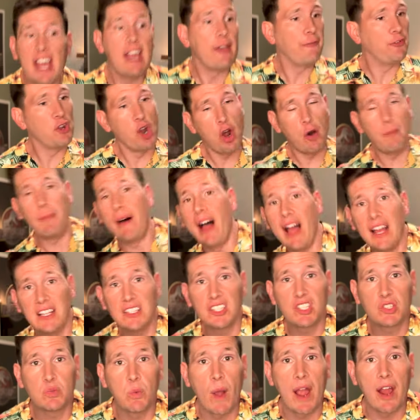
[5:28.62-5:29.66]
if you don't mind
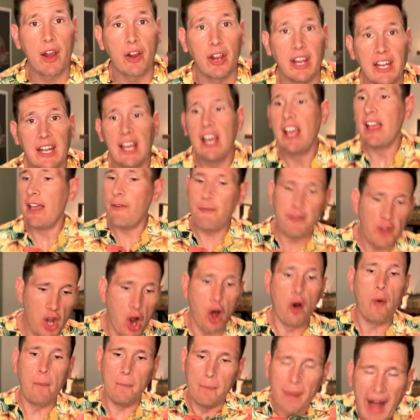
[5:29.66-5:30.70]
swearing, if you
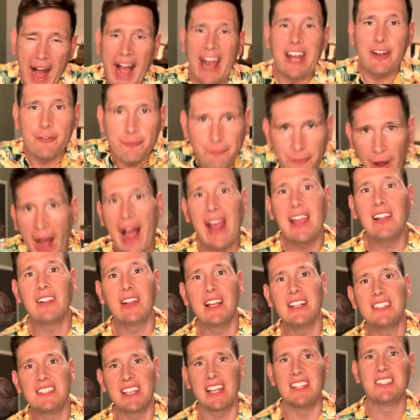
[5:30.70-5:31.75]
don't mind
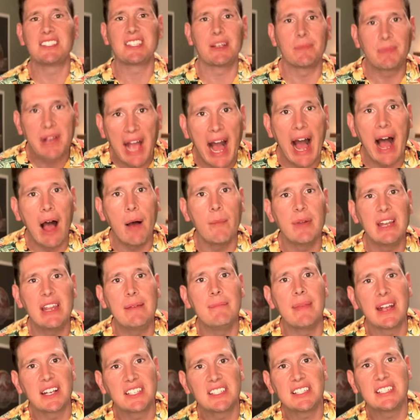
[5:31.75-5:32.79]
violence and some comedy
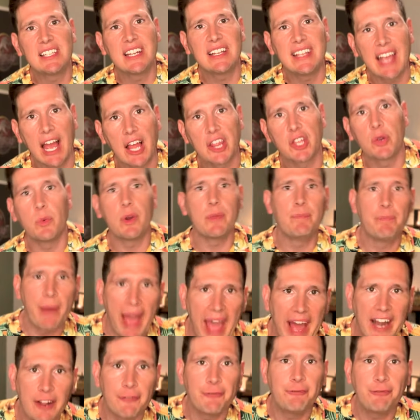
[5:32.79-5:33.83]
mixed together with
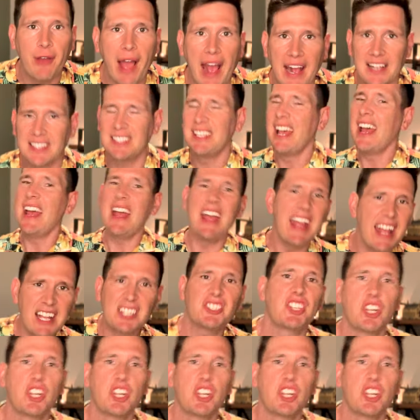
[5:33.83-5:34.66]
bad effects. It's